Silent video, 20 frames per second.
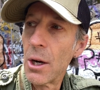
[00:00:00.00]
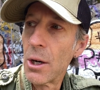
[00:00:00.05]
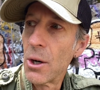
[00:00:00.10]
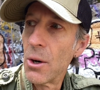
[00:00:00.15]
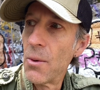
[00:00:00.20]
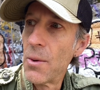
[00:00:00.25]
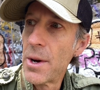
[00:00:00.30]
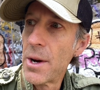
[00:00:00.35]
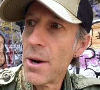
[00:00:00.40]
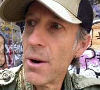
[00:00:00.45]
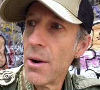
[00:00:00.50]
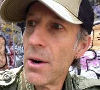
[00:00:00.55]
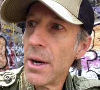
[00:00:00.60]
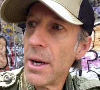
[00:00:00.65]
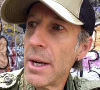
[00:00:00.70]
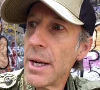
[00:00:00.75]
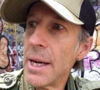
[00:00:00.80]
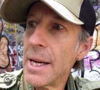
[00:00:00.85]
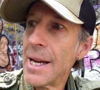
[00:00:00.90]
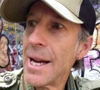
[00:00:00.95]
career.
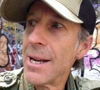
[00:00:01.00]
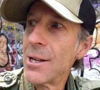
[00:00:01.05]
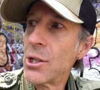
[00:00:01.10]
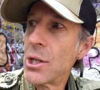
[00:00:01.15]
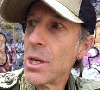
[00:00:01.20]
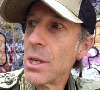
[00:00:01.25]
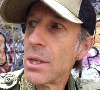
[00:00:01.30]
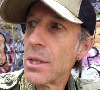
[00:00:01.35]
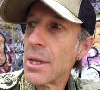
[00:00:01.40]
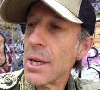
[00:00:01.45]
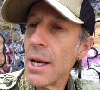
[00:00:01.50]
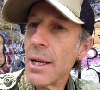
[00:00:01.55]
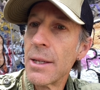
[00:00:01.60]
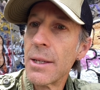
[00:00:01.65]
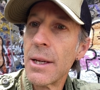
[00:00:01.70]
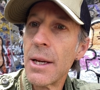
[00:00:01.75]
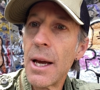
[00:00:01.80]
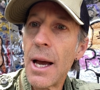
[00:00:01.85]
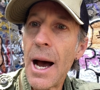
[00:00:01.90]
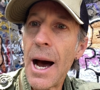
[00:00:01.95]
And she
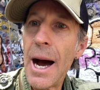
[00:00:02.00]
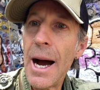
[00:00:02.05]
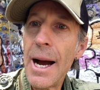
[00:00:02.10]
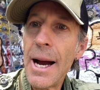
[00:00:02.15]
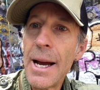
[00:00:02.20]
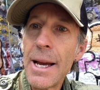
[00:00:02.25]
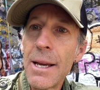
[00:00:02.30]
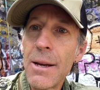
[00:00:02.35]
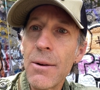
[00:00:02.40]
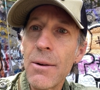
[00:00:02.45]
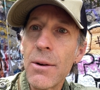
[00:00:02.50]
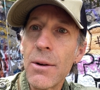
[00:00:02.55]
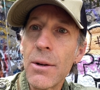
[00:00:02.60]
says, I